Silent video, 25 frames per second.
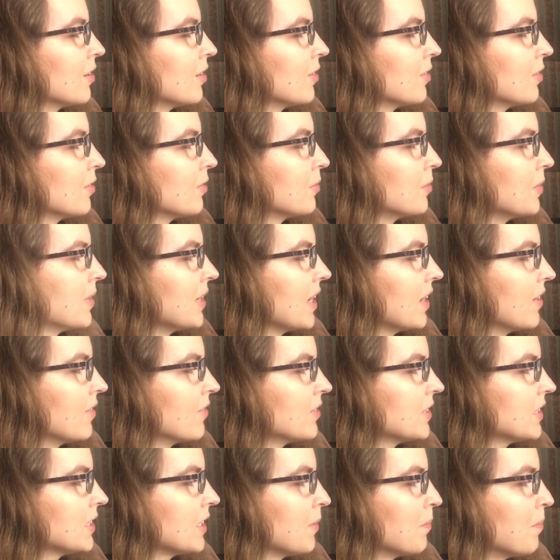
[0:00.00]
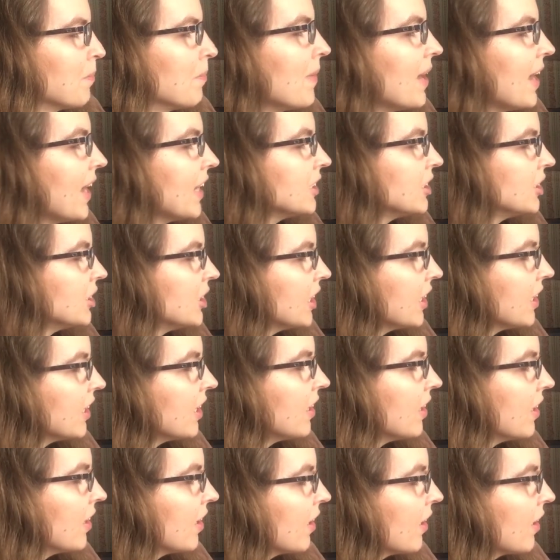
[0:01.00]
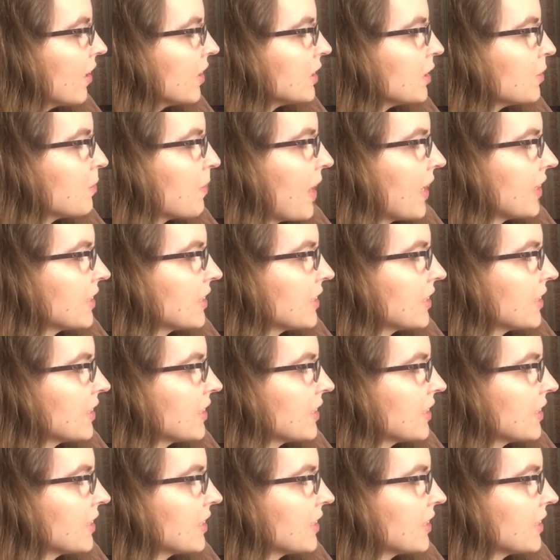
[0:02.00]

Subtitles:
We have some matching here to match the